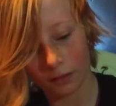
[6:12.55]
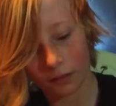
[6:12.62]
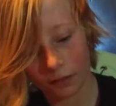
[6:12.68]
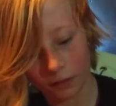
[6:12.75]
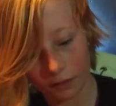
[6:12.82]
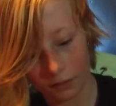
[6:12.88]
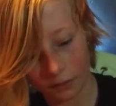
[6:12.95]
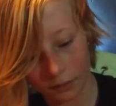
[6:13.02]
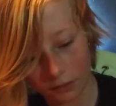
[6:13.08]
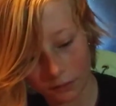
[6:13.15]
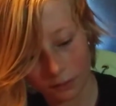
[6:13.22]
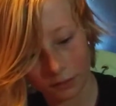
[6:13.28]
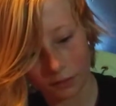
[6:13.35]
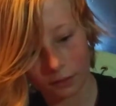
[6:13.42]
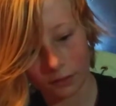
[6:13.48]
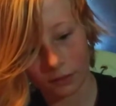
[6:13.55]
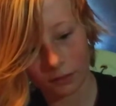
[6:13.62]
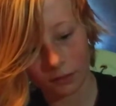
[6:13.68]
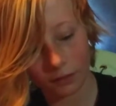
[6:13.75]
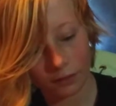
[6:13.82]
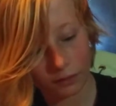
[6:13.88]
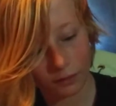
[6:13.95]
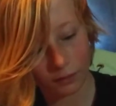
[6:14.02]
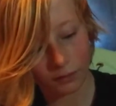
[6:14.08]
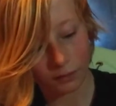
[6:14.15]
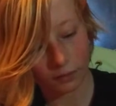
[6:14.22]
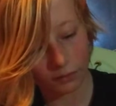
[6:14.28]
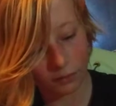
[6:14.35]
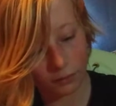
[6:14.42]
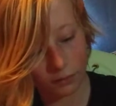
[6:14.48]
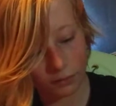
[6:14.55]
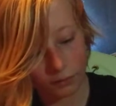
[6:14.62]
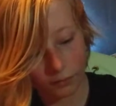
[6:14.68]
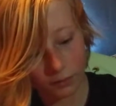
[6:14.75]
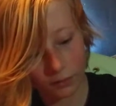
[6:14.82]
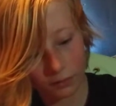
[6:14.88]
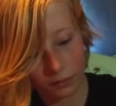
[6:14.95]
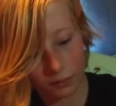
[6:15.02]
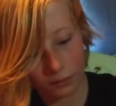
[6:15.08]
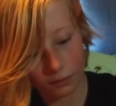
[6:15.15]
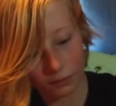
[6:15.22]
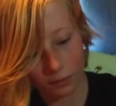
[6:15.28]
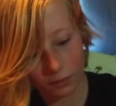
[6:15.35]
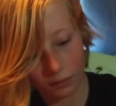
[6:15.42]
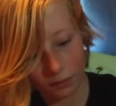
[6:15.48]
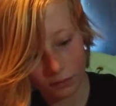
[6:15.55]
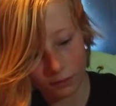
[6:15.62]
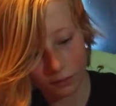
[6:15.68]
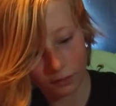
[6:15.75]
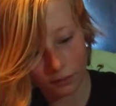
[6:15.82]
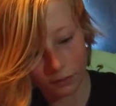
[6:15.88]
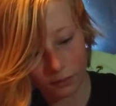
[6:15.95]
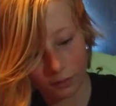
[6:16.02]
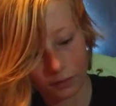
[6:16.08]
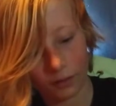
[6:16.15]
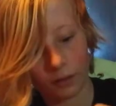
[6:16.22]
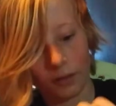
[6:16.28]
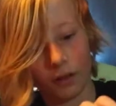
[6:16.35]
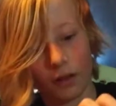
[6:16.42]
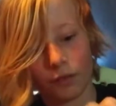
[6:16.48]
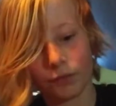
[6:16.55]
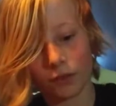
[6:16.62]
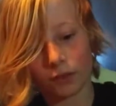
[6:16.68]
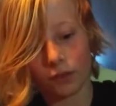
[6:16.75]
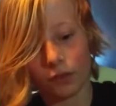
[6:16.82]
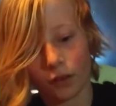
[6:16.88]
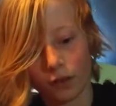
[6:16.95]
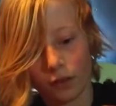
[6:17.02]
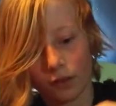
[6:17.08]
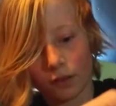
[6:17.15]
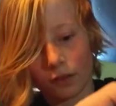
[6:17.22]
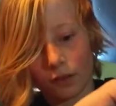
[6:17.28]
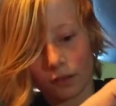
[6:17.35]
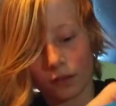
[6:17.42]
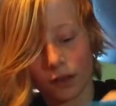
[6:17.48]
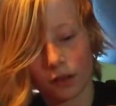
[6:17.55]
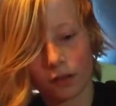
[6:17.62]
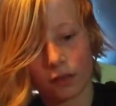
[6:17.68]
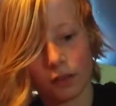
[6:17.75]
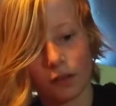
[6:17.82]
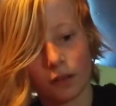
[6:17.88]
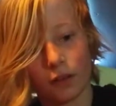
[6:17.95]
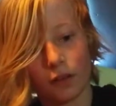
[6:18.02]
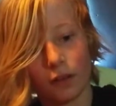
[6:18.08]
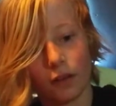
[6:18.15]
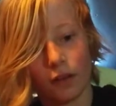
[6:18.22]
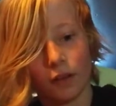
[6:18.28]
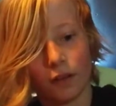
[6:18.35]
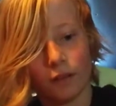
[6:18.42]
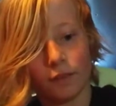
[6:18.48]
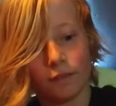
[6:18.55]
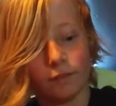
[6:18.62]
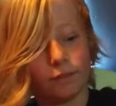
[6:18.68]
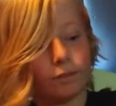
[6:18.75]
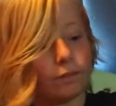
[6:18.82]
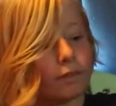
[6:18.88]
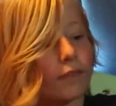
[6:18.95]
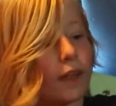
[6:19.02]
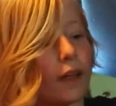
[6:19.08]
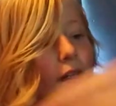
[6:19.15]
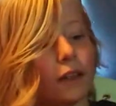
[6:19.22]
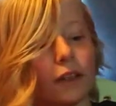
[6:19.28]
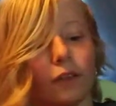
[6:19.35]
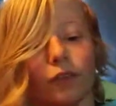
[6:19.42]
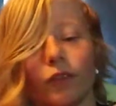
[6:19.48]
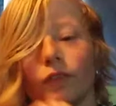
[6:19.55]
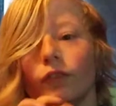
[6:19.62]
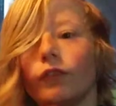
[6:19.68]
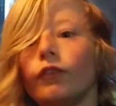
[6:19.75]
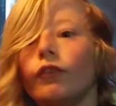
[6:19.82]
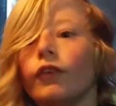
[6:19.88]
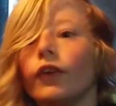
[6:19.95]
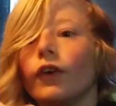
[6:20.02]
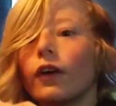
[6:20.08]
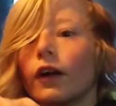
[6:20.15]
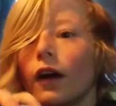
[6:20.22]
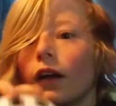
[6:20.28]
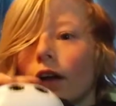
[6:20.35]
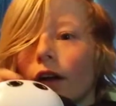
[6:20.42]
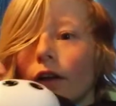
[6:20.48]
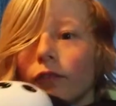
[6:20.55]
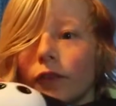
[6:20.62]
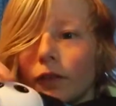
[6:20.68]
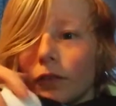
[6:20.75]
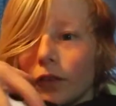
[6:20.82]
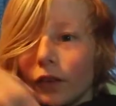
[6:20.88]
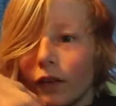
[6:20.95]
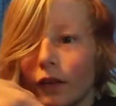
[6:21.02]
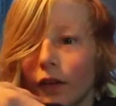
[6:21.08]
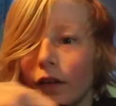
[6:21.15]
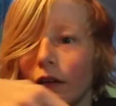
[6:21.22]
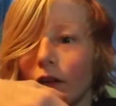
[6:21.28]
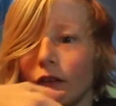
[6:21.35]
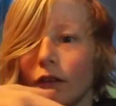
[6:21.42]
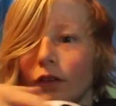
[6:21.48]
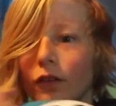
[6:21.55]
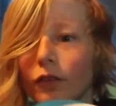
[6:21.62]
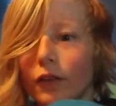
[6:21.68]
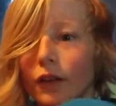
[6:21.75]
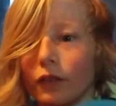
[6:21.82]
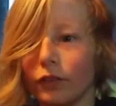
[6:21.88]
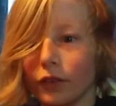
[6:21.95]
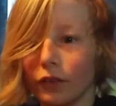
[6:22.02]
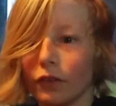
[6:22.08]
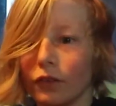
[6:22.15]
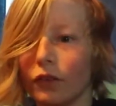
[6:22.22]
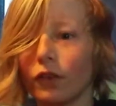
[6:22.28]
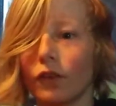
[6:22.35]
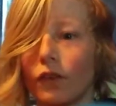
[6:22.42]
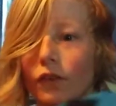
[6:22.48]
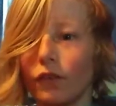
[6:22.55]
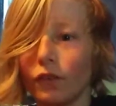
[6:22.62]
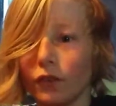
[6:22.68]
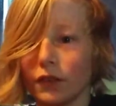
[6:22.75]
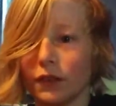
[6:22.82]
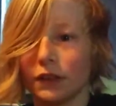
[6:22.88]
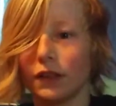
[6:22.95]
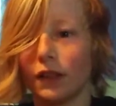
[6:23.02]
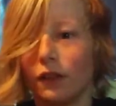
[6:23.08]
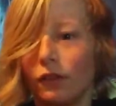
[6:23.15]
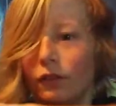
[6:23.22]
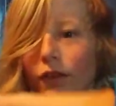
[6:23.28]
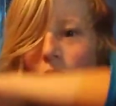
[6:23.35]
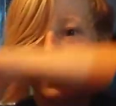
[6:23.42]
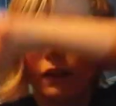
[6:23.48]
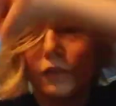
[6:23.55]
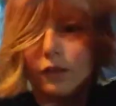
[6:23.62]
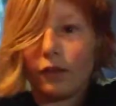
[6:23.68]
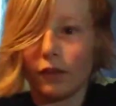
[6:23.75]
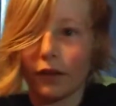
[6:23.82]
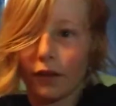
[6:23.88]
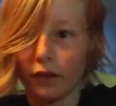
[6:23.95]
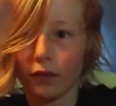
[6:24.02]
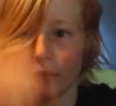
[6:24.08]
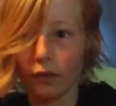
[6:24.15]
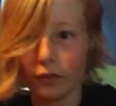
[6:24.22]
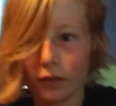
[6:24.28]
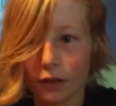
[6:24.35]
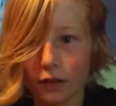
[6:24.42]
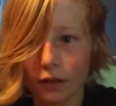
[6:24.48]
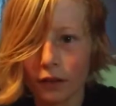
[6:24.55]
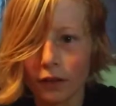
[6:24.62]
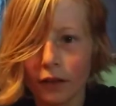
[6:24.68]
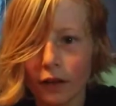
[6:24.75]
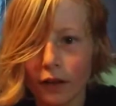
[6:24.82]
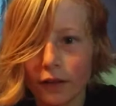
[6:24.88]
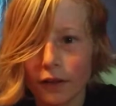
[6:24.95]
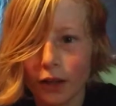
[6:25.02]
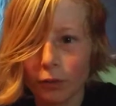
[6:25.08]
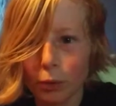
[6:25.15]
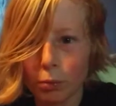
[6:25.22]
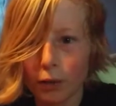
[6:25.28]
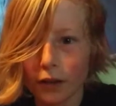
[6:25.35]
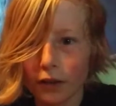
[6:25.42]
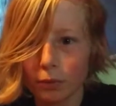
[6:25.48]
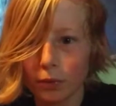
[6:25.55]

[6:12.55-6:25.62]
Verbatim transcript: Uh, let's see. So this is the so I got it correct. They actually feel kind of comfortable. Don't know if they would look cool since I don't really, really like using elbow pads